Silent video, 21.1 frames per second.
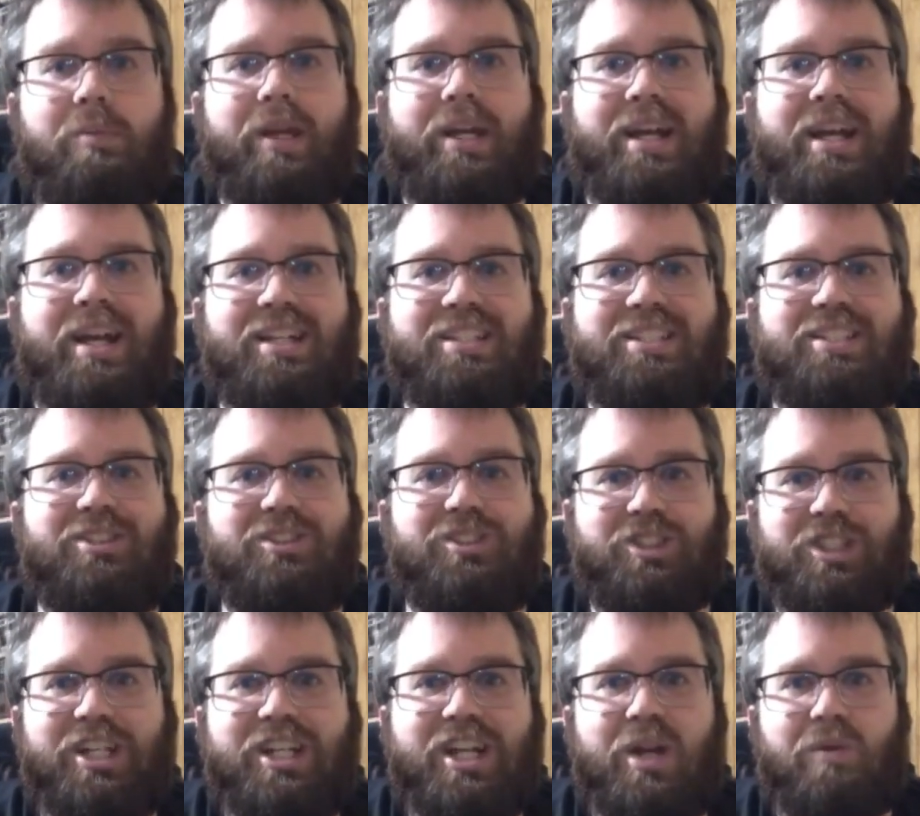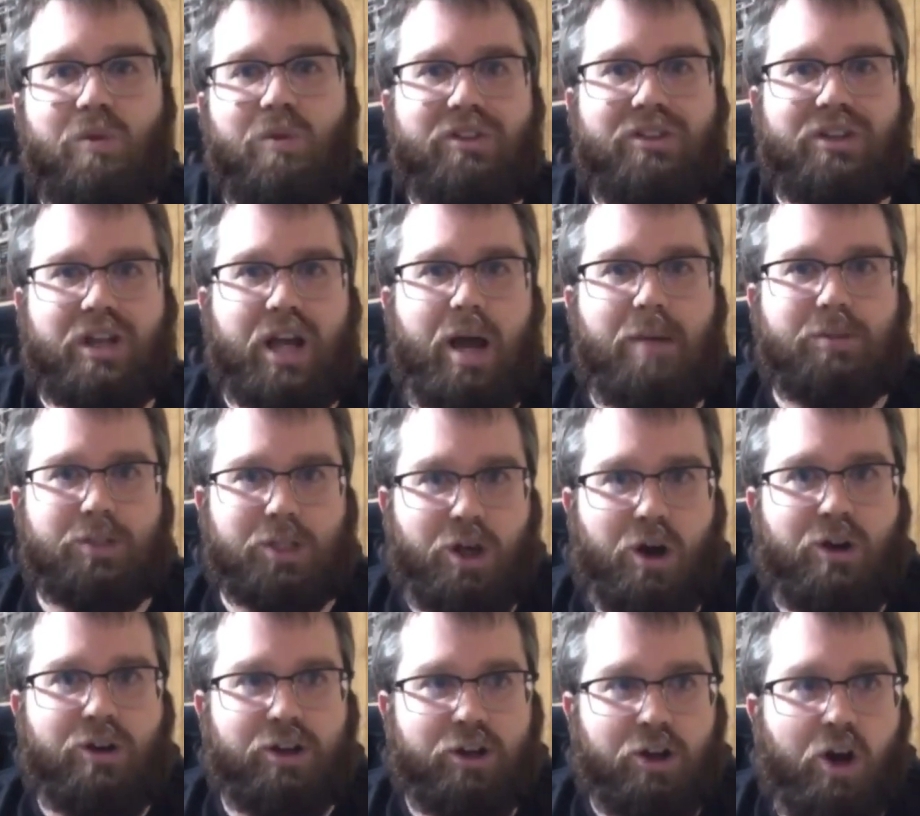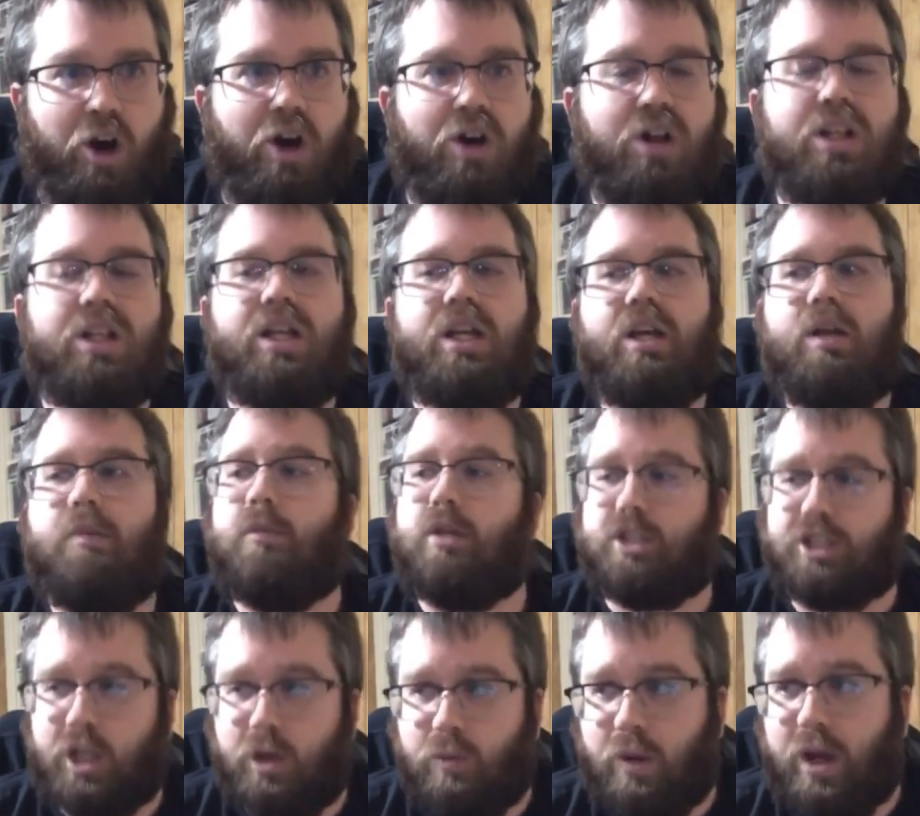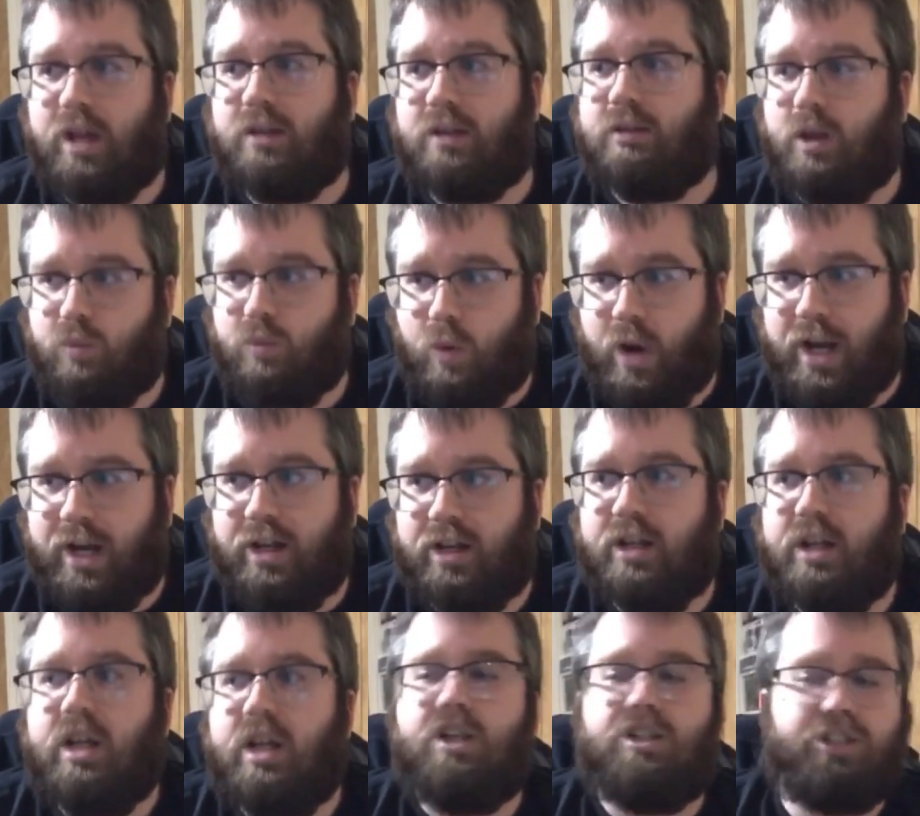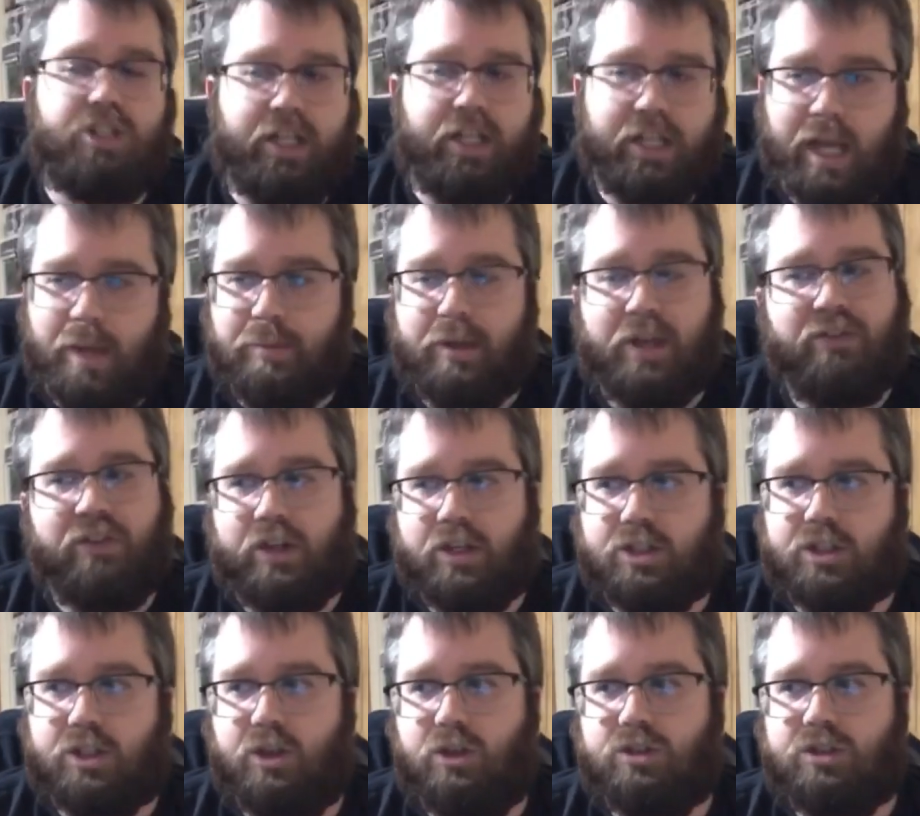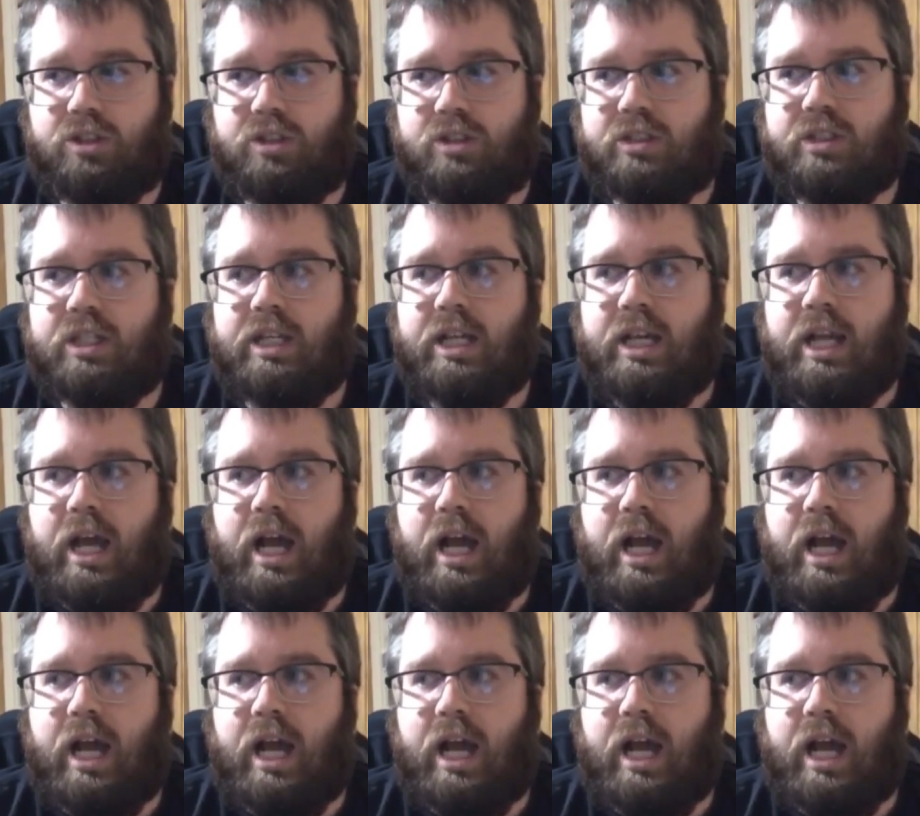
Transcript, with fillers: because she didn't want the cops called at all. But she went and waited. She kept giving excuses.